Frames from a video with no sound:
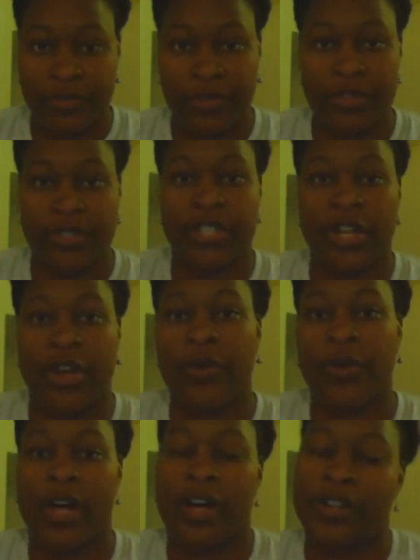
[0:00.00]
for the
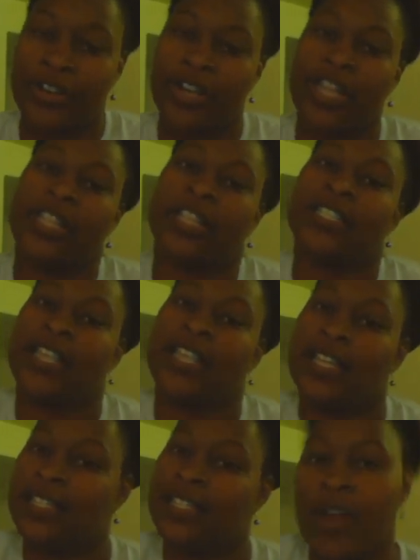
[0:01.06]
show, underneath it
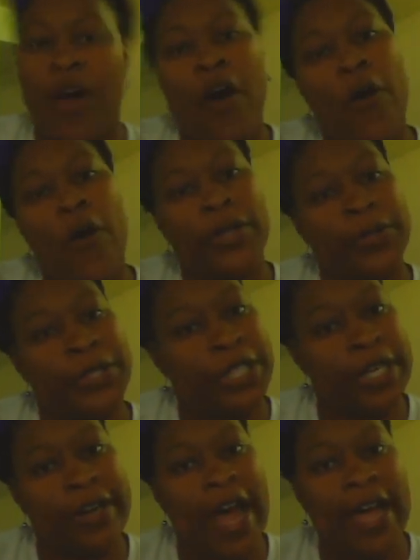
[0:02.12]
says not always what
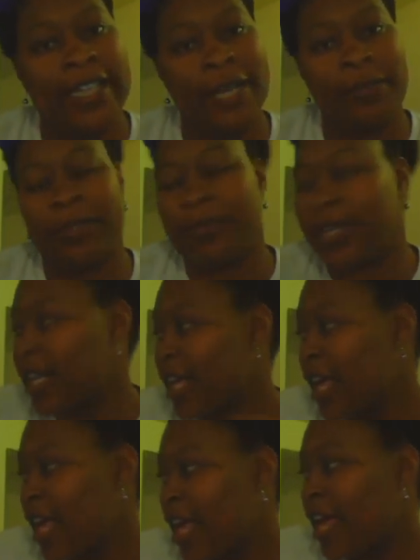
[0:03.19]
they're cracked up to be,
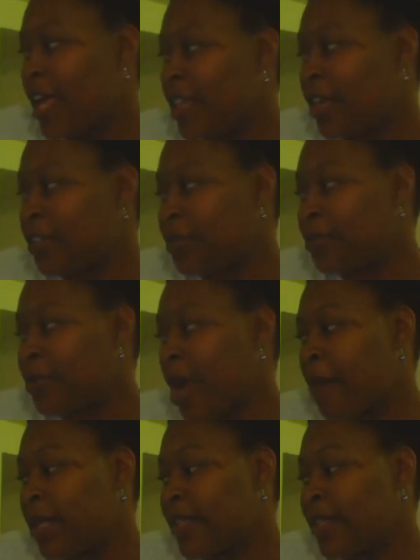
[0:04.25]
and there's a
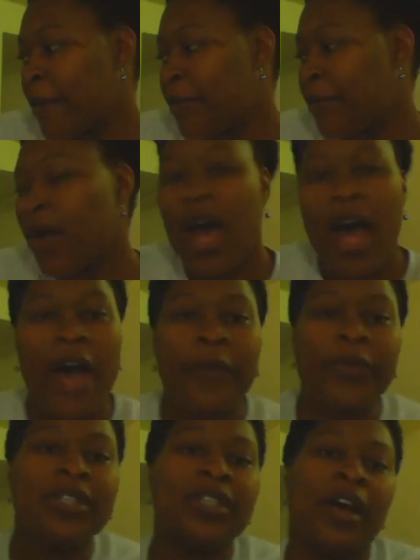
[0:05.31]
prime example. I
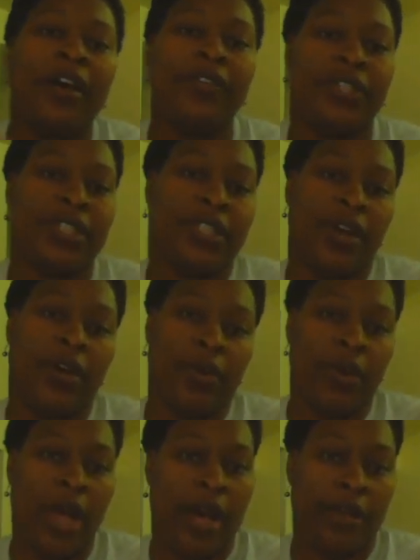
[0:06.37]
would love to
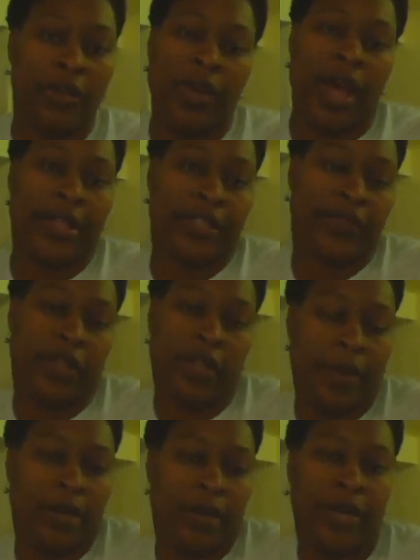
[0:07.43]
know how you guys feel
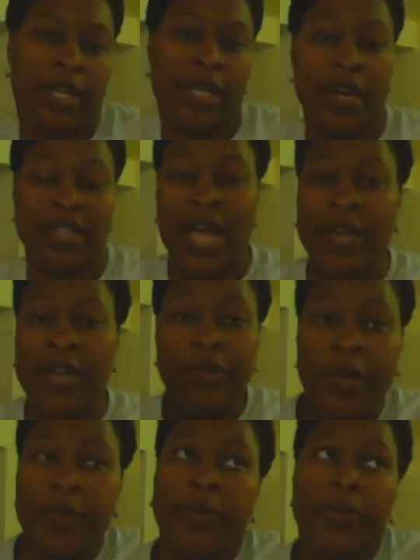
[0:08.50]
about greeting cards. I know
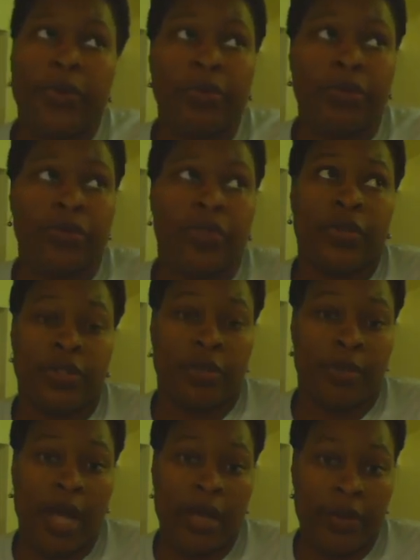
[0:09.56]
people who refuse to
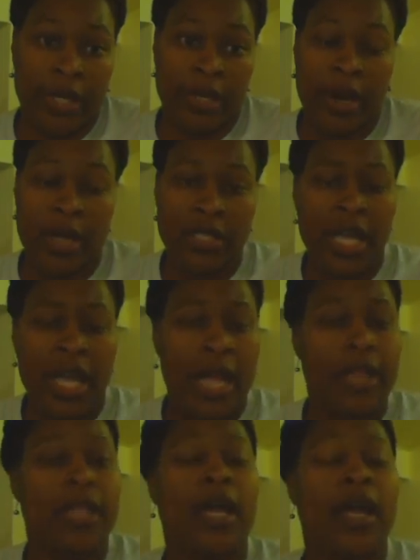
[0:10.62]
buy greeting cards,
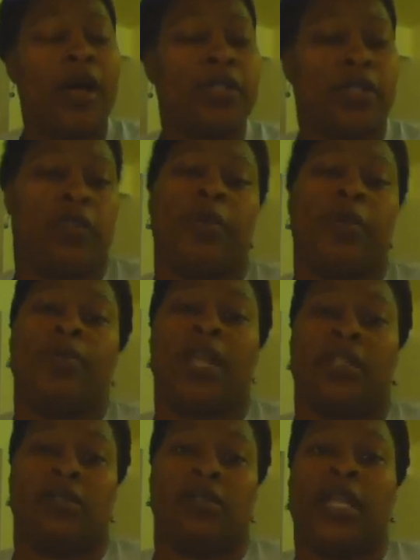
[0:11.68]
and then I also know people
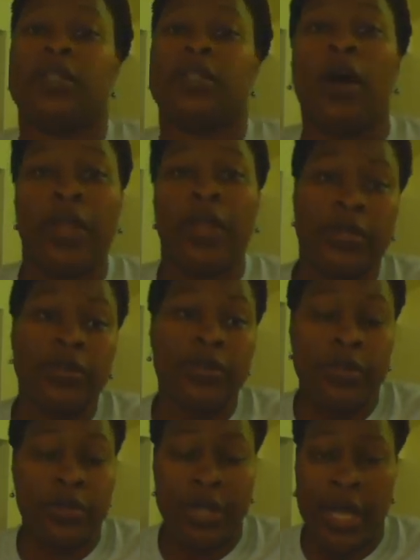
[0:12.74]
that's all they do.
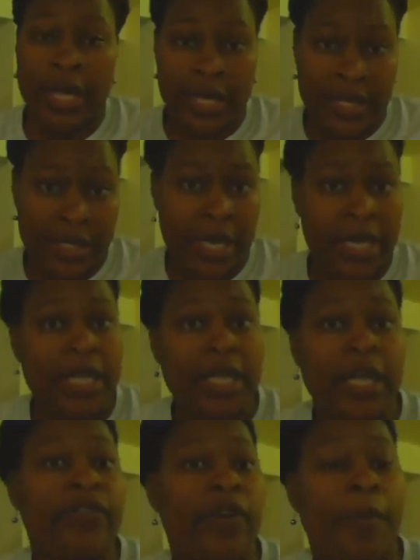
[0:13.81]
You're not getting
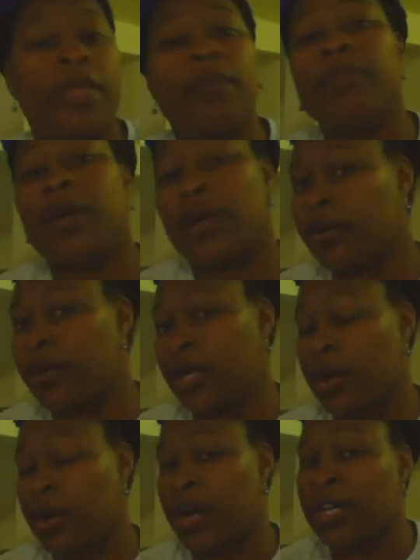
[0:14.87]
anything from them but a greeting
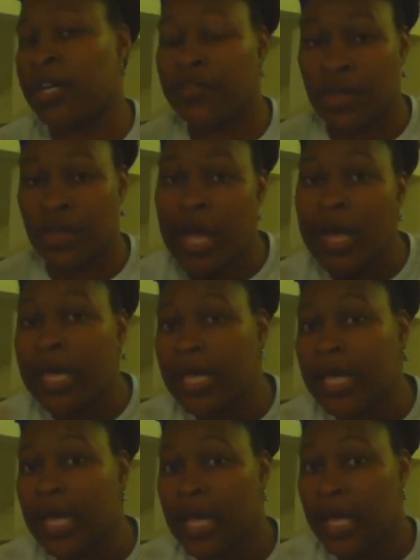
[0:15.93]
card, and if you're
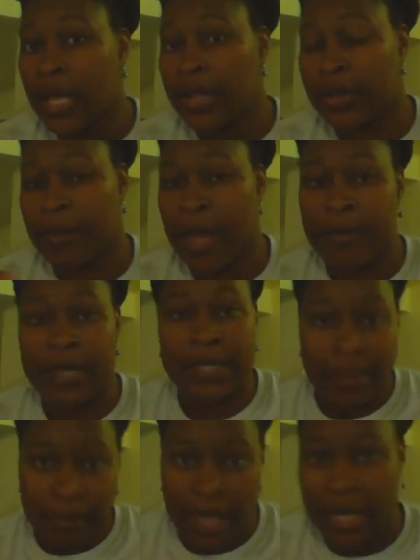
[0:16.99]
lucky, there might be
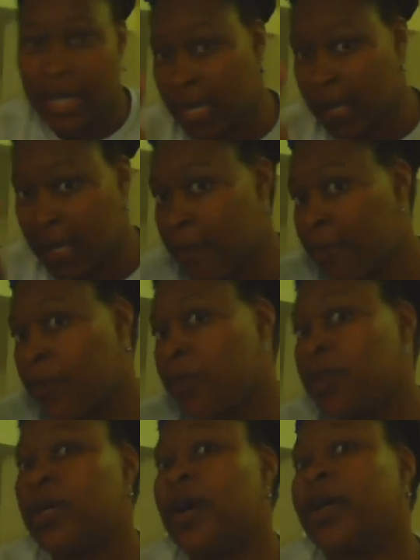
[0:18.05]
some money in it, but
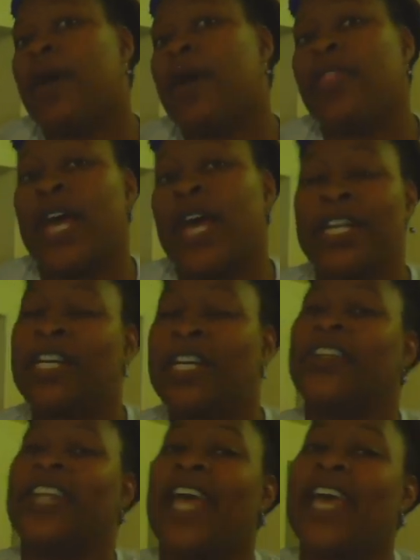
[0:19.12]
we'll talk about that
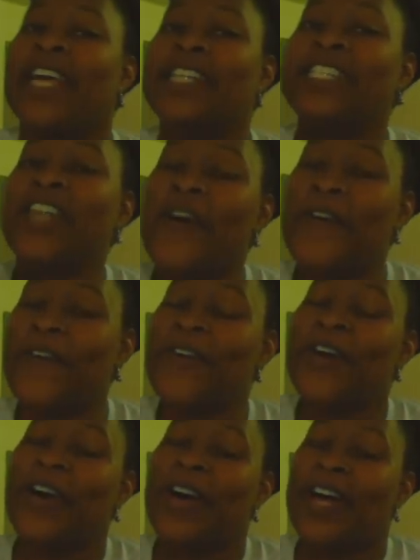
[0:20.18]
another day. So
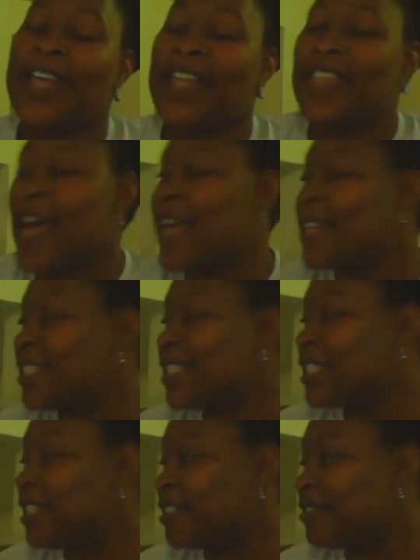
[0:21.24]

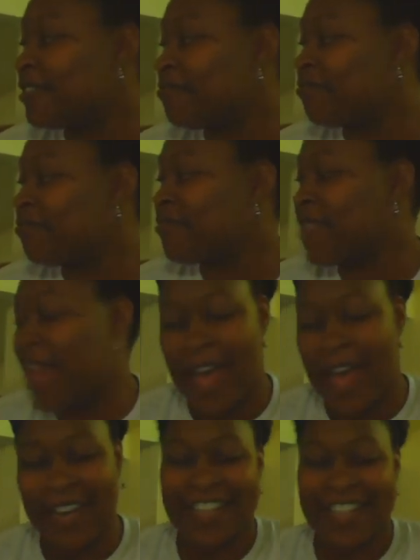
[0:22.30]
that's that.